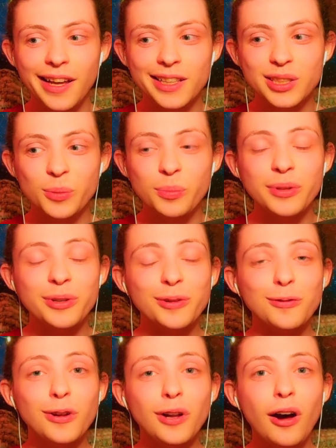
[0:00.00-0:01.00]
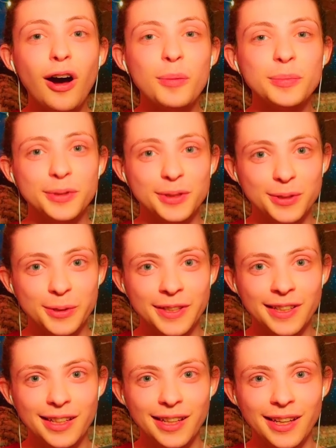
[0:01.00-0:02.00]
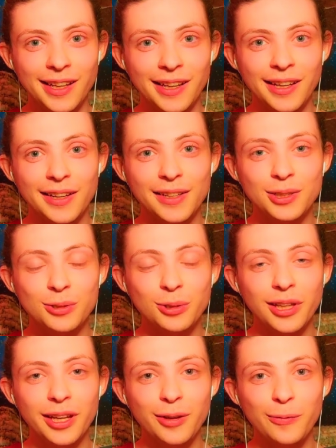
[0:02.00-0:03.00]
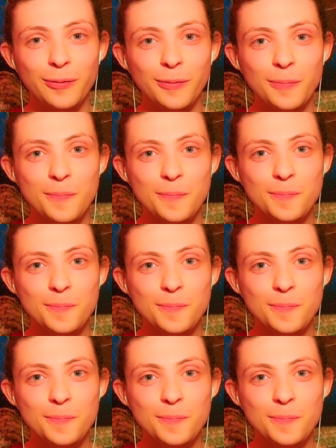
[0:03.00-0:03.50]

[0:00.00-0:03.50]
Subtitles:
it's a beautiful opportunity to live